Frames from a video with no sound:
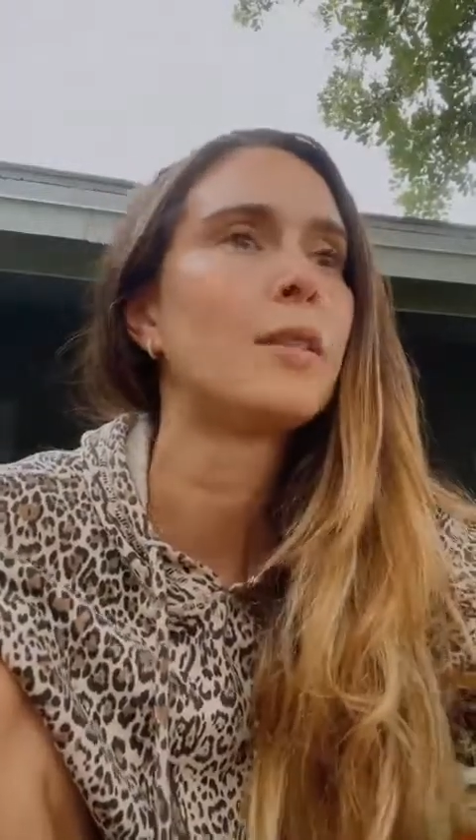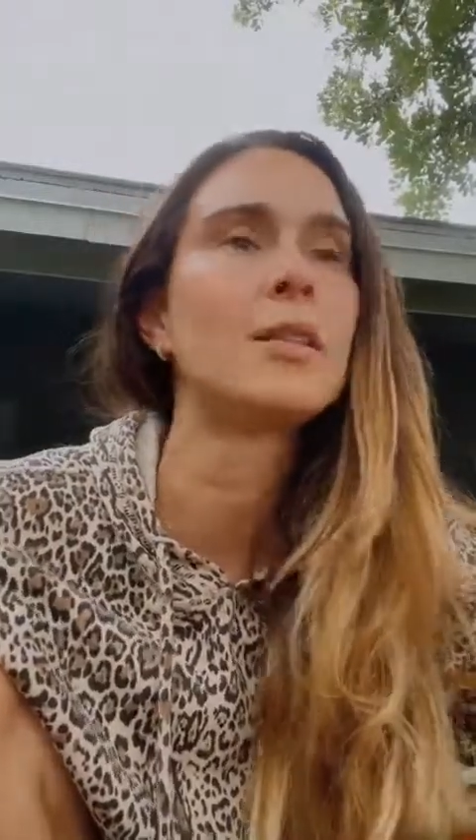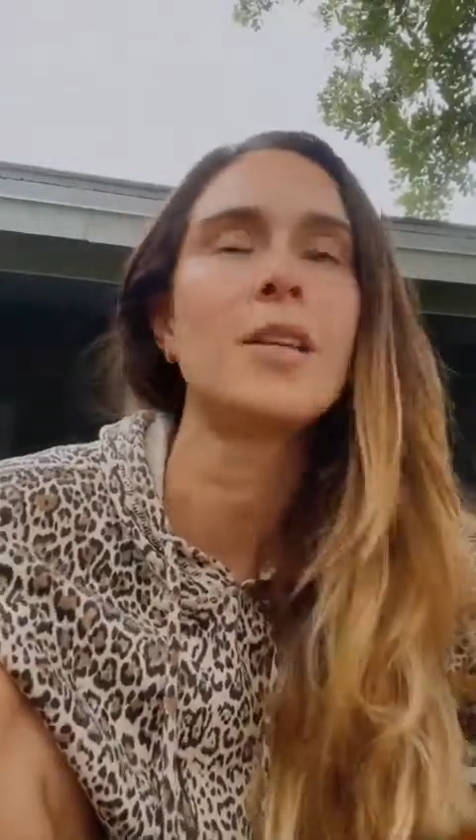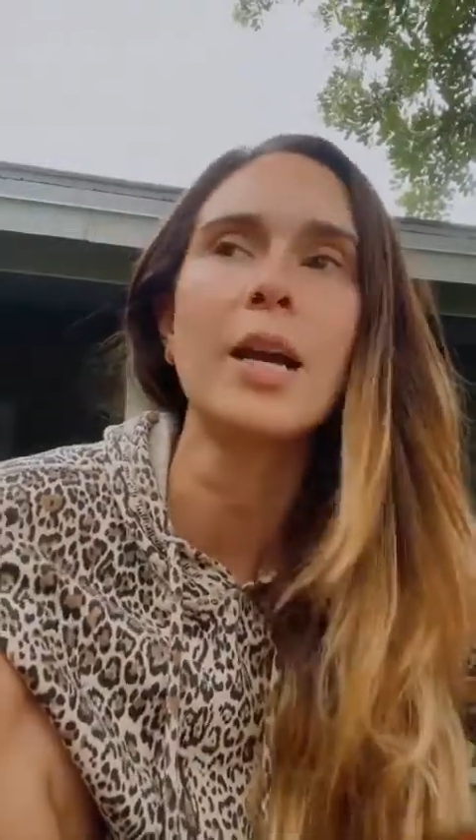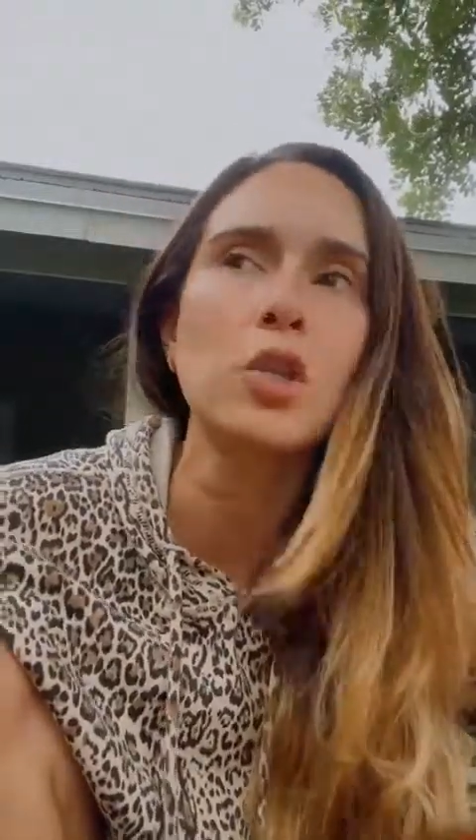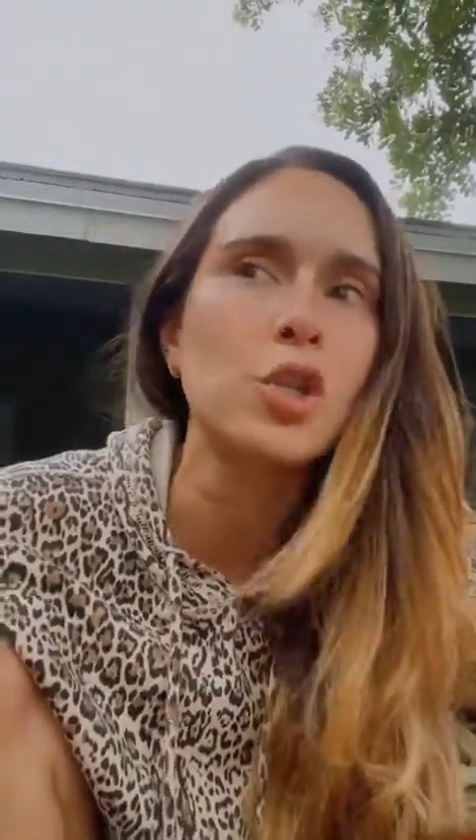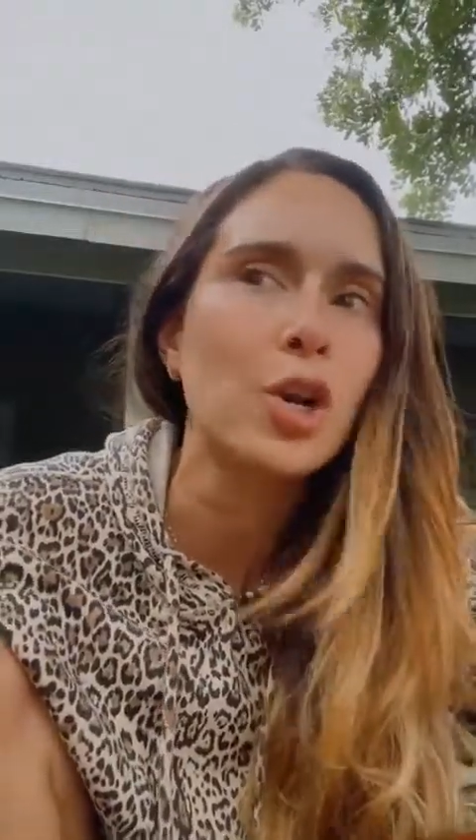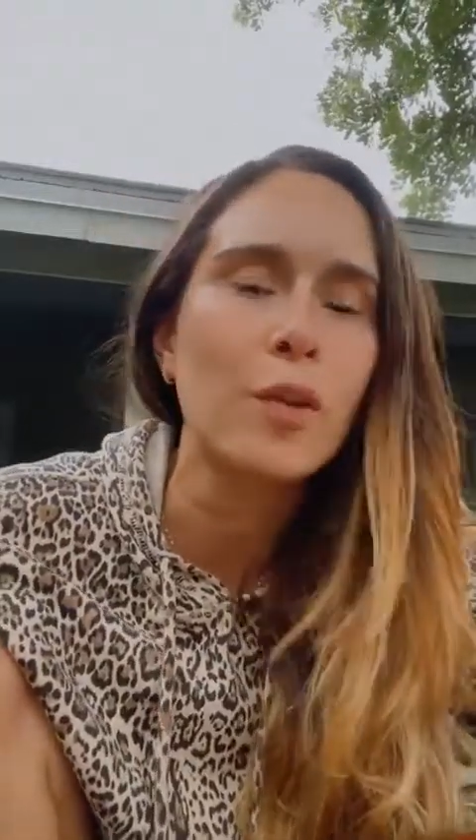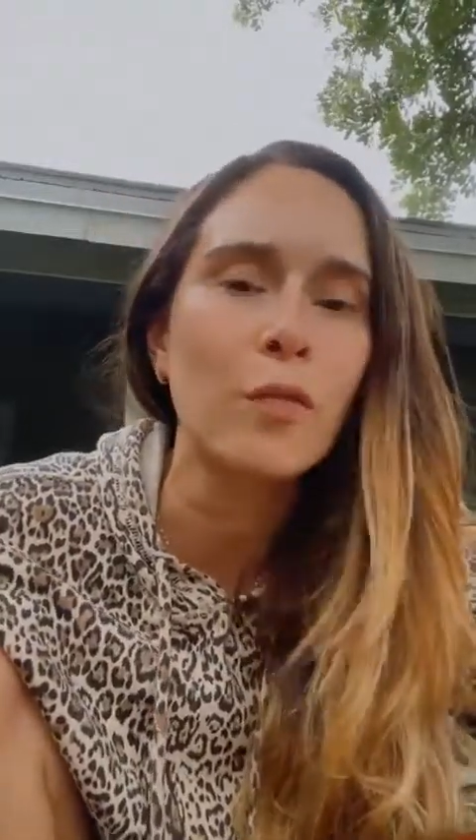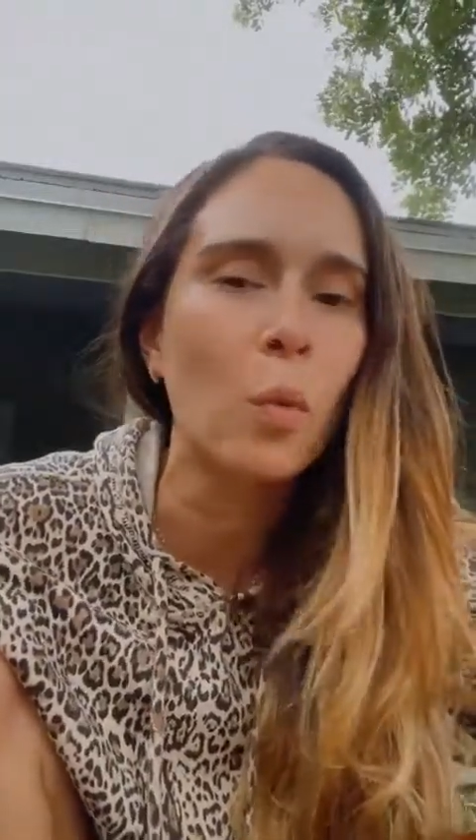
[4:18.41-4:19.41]
the
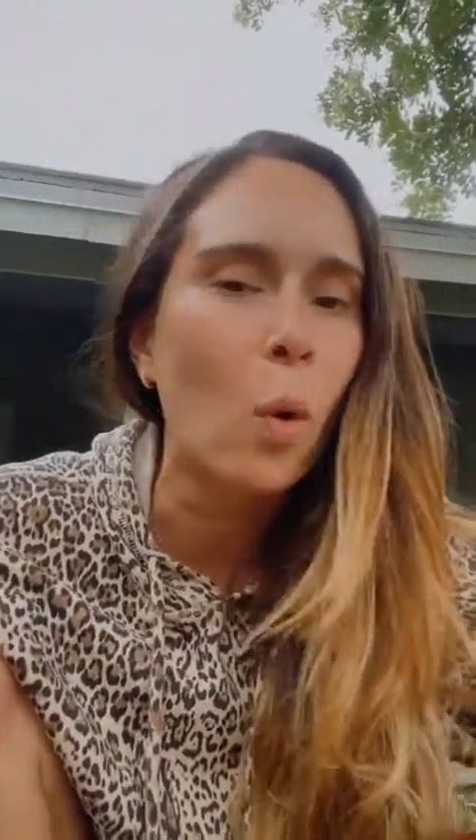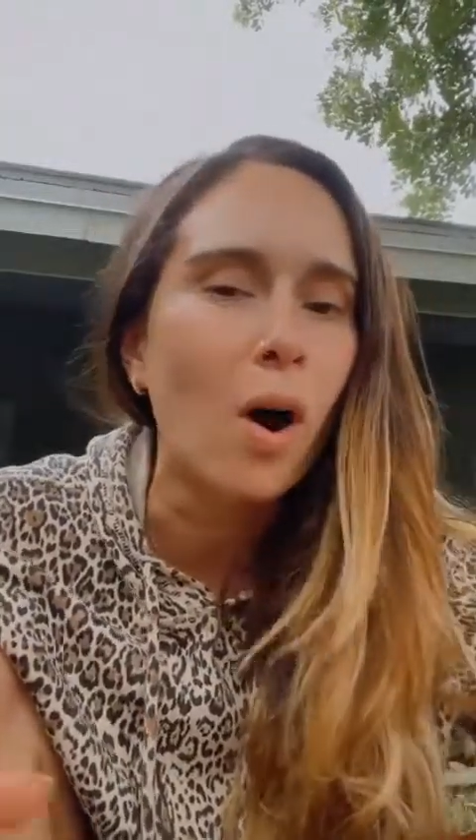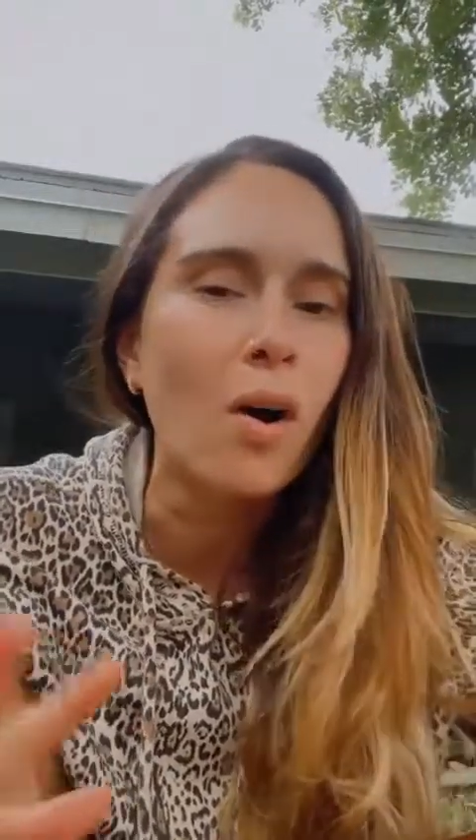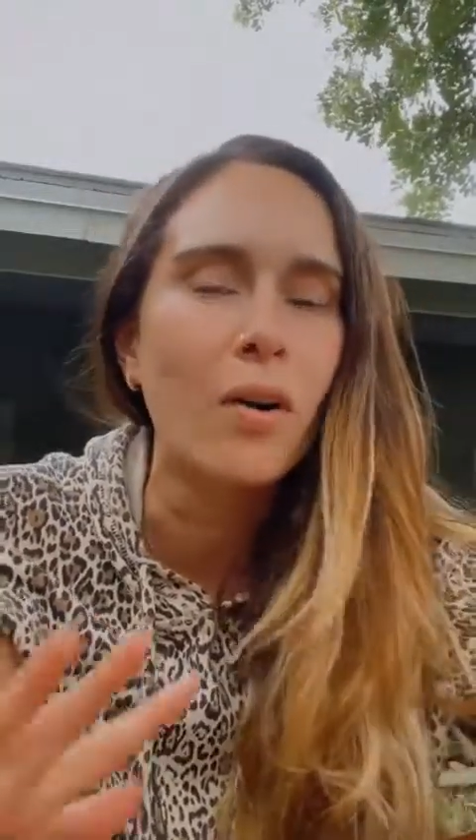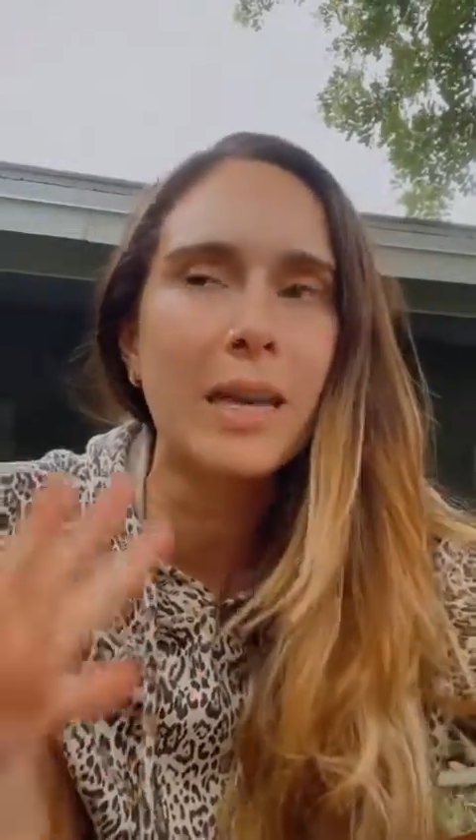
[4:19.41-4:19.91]
texture of the wall